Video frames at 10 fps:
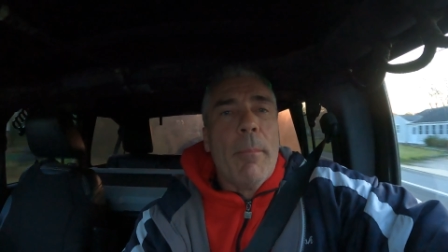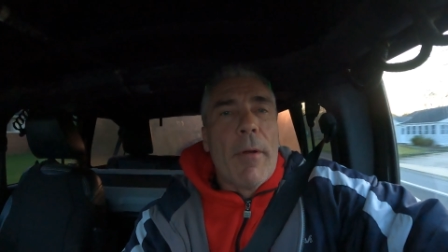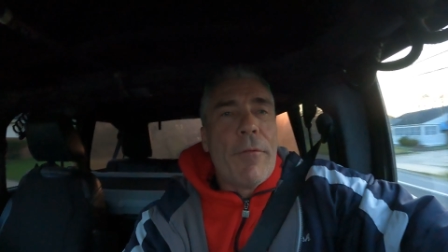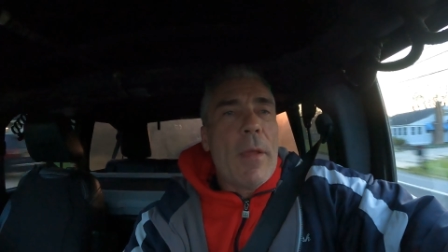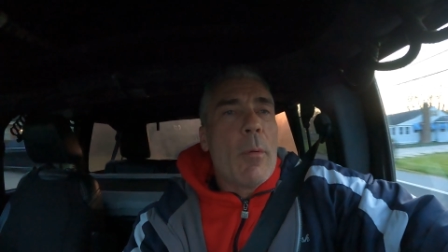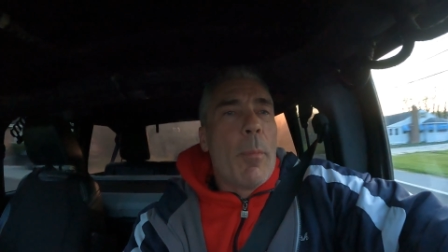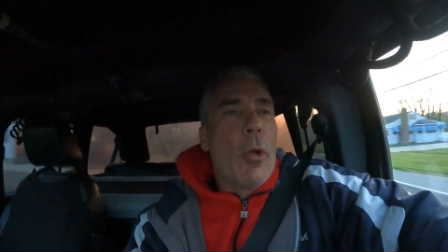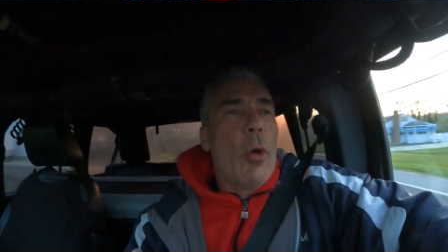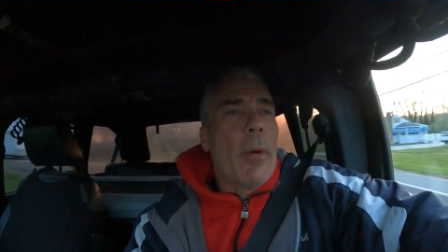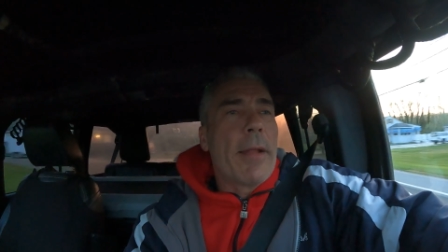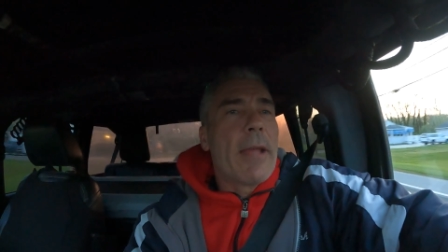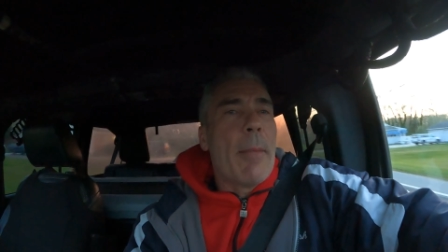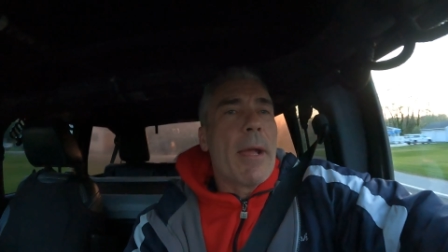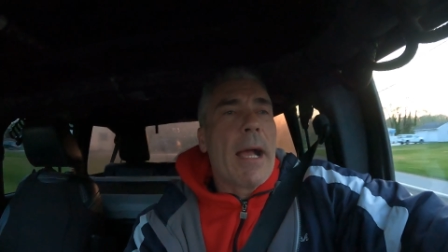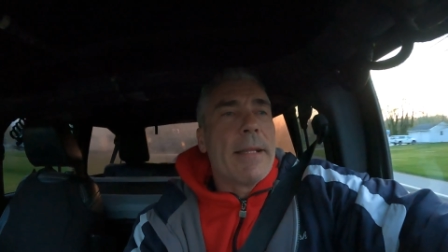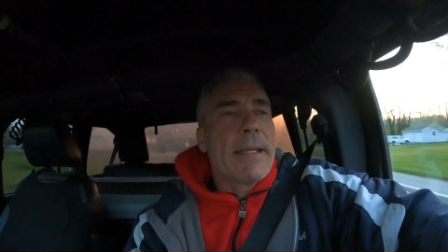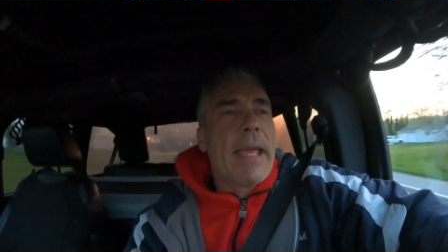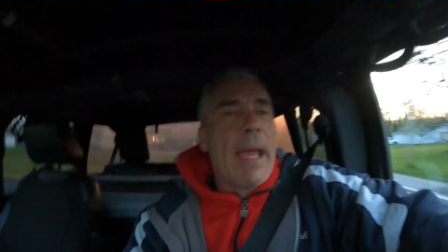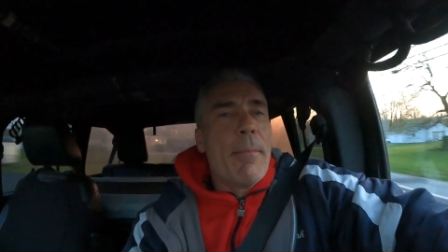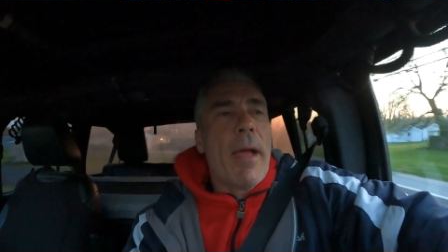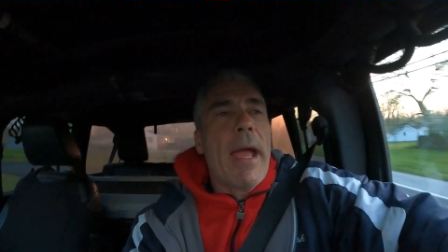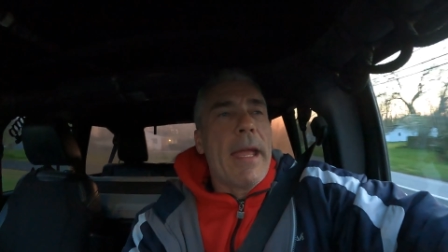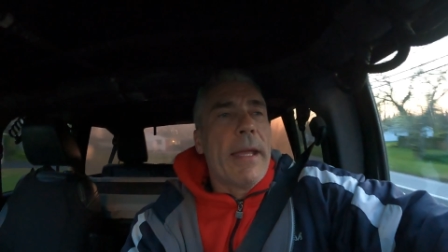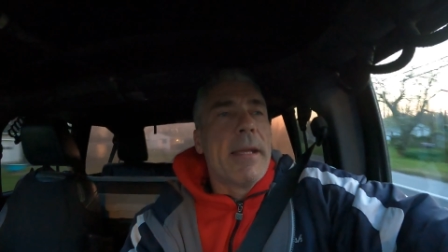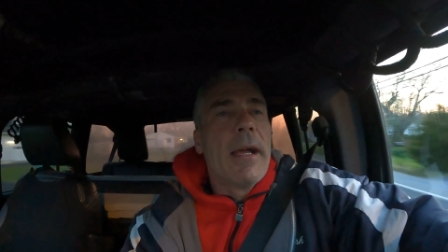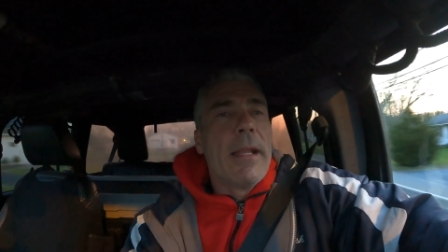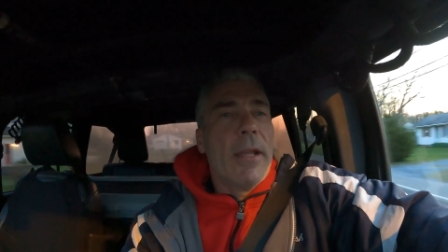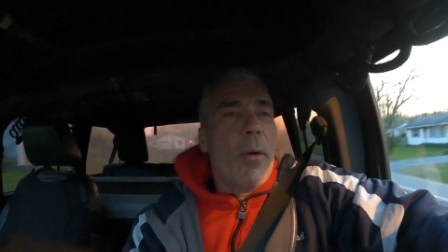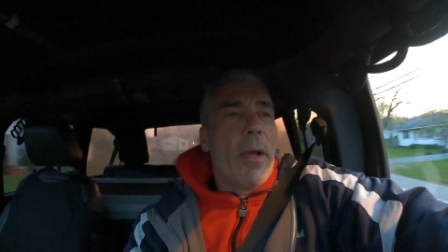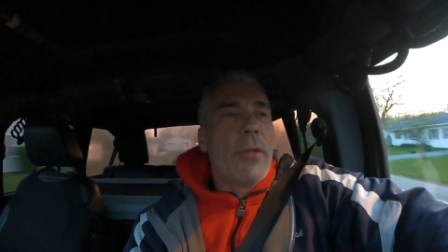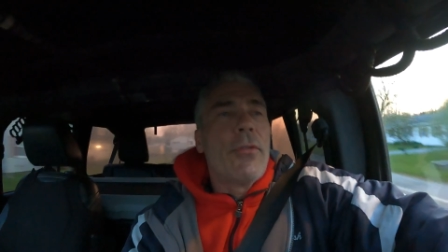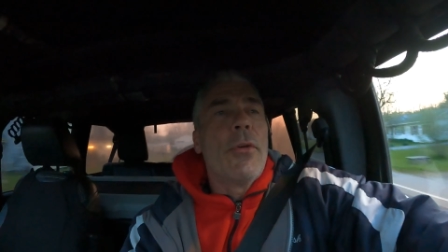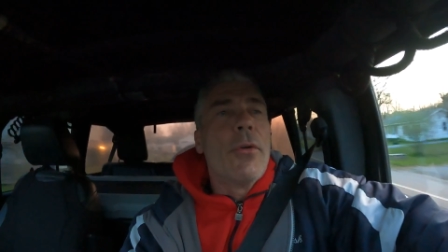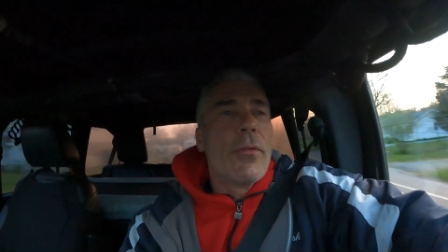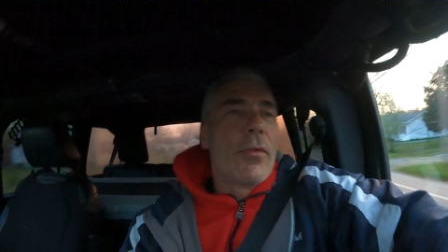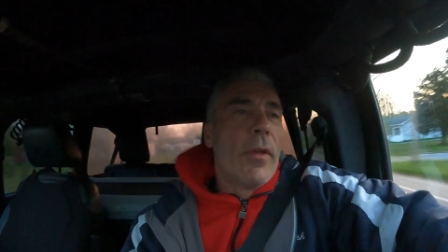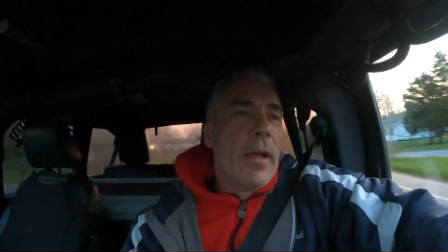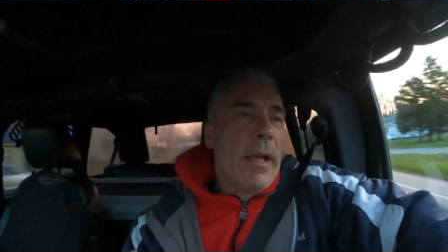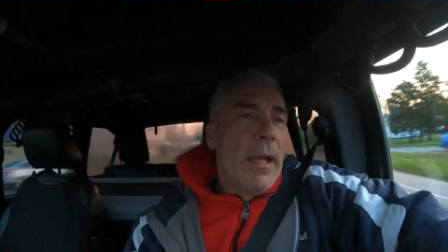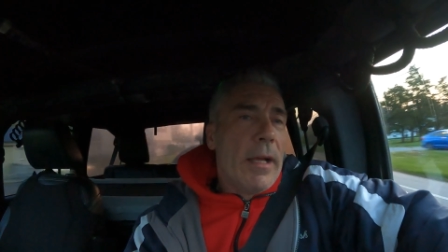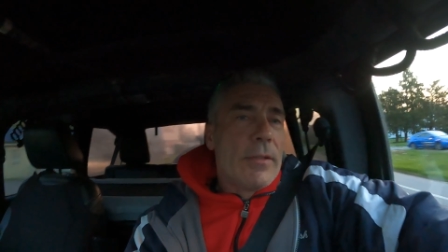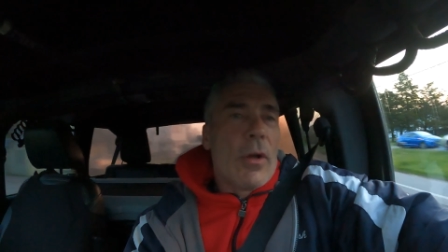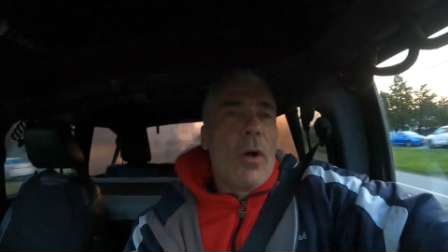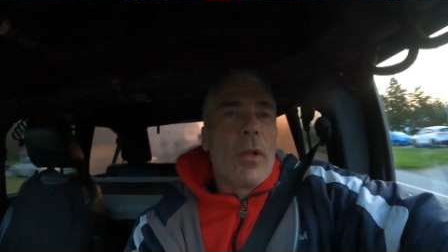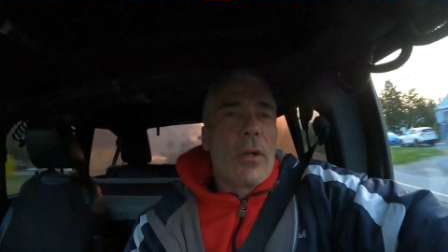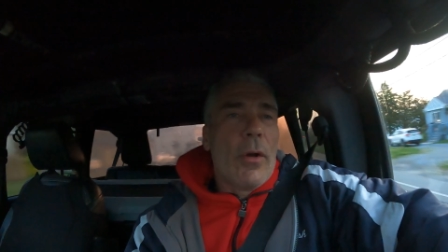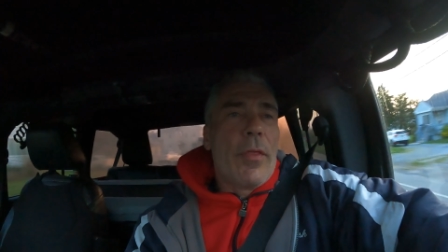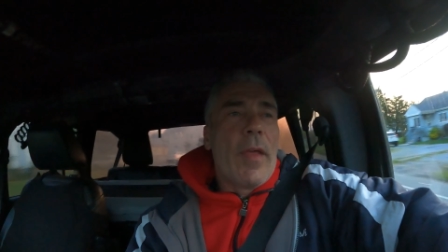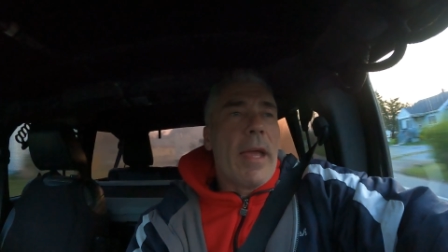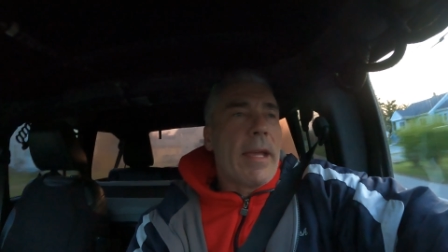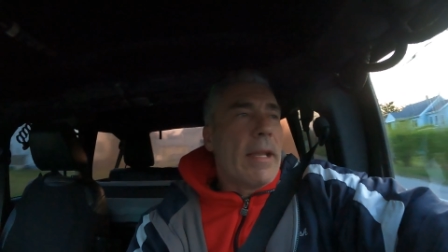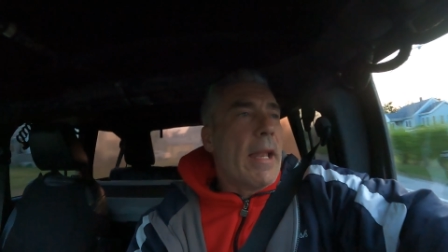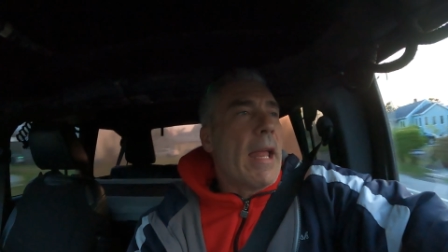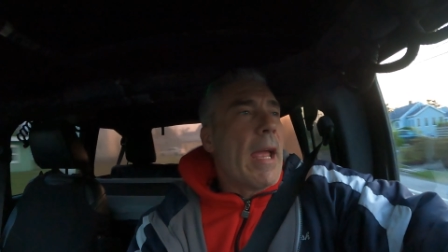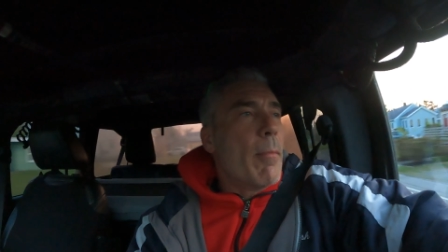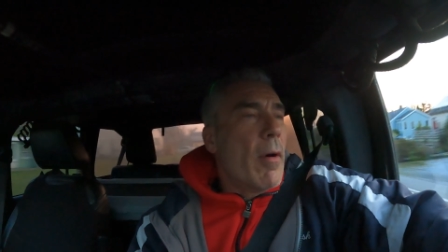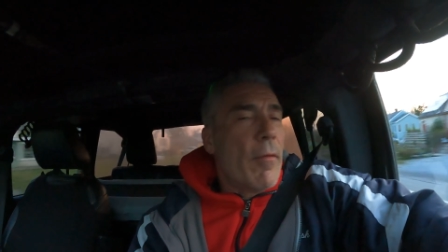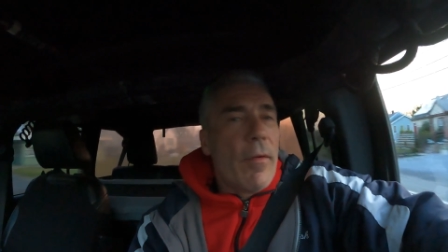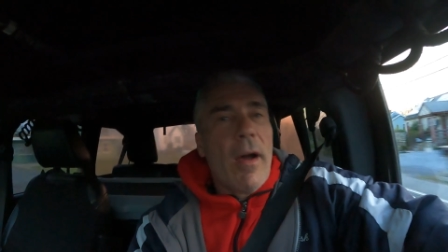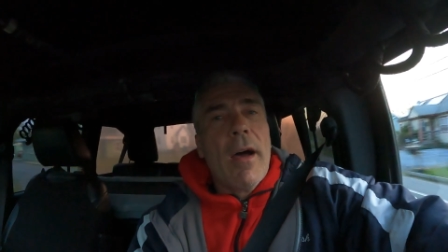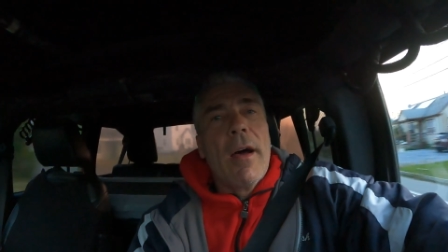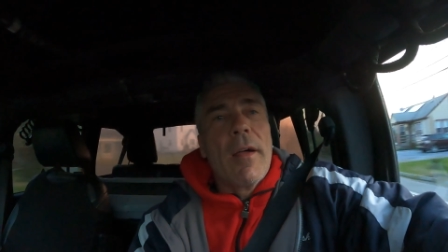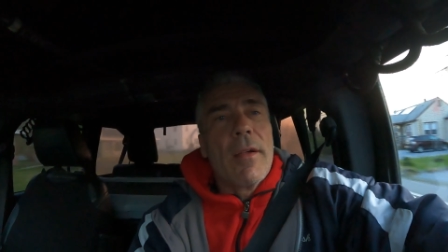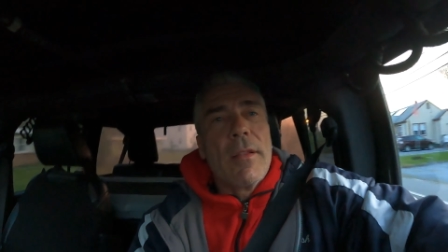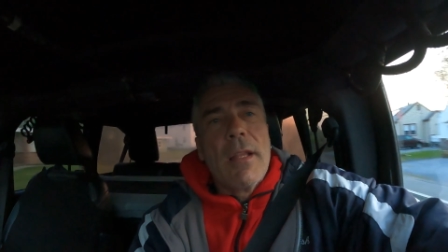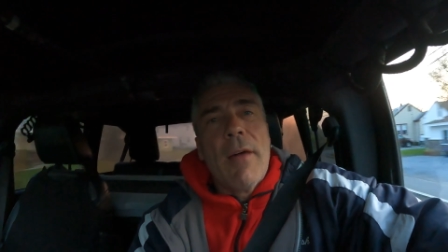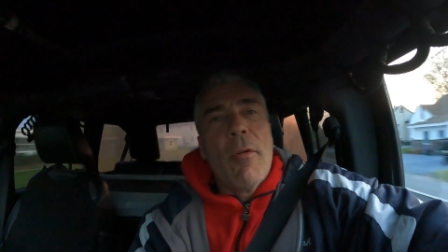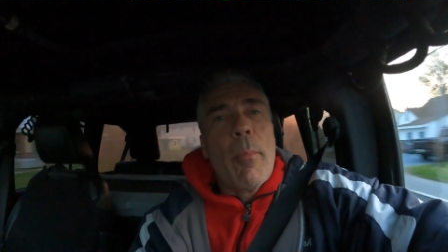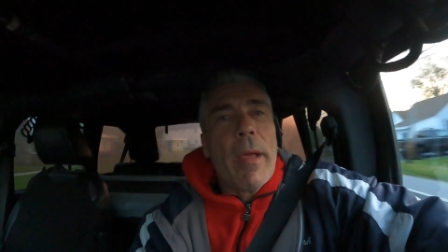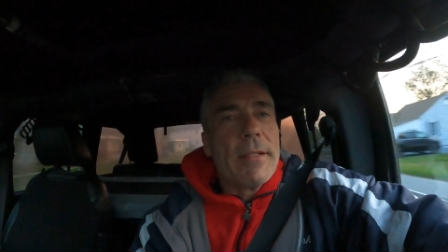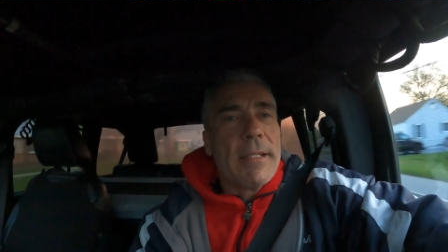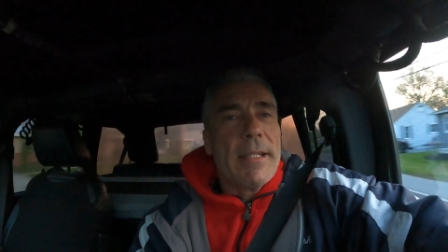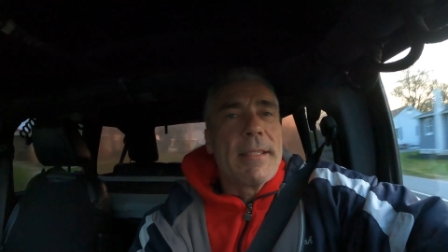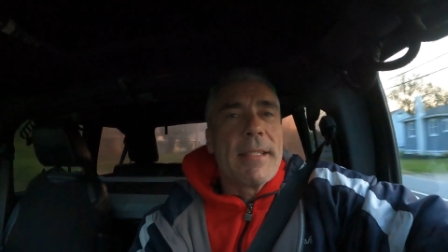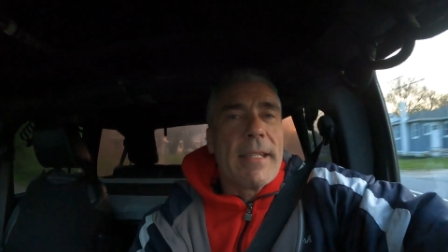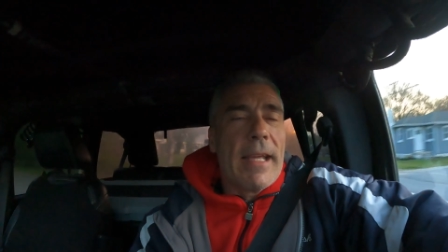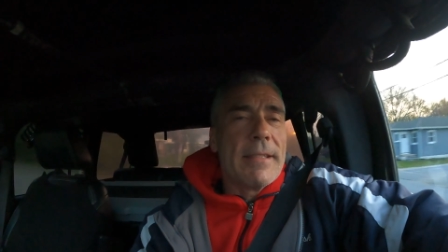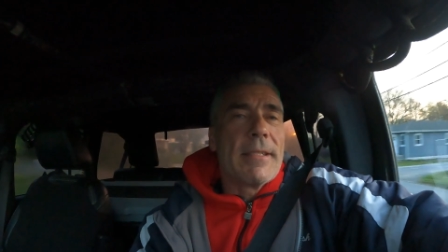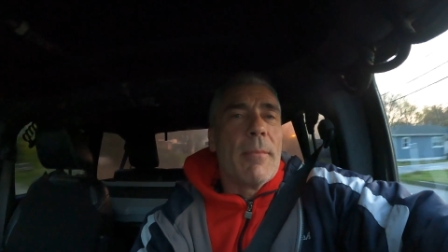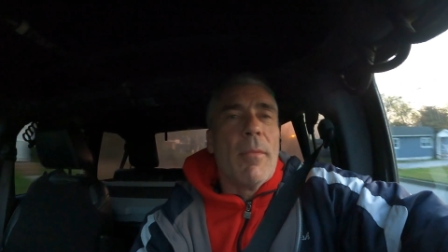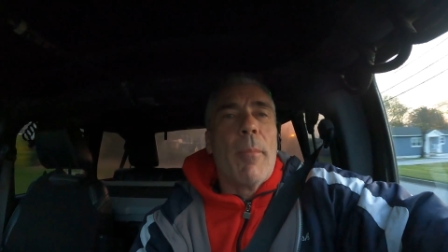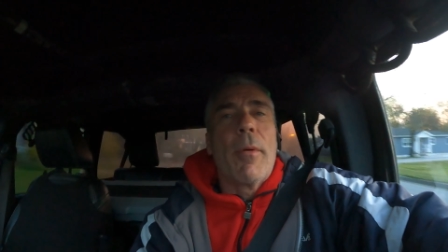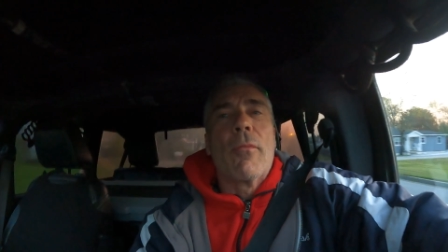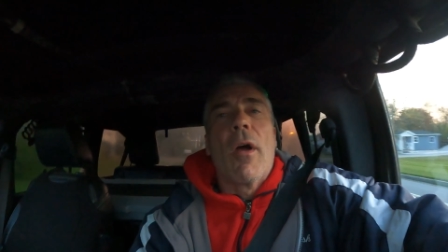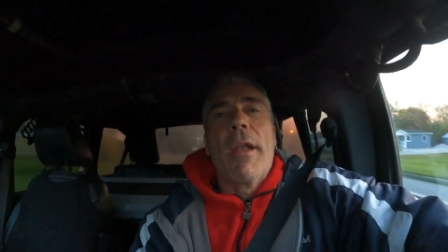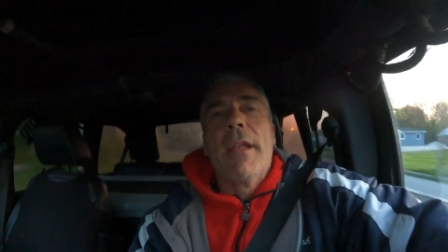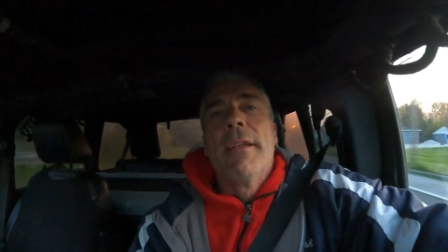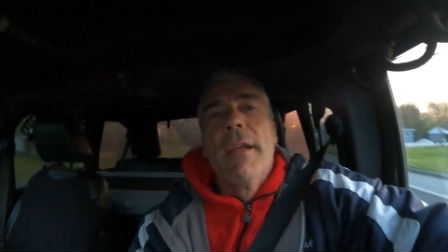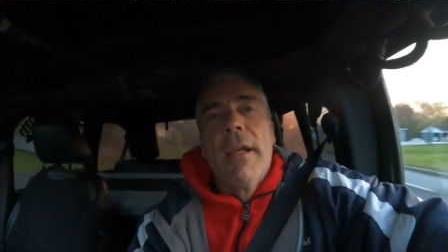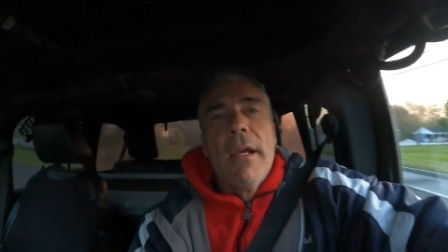my feet were blue by the time I got to Cape May. No issues. It's all a good thing in the name of uh, love of business, getting something up and running.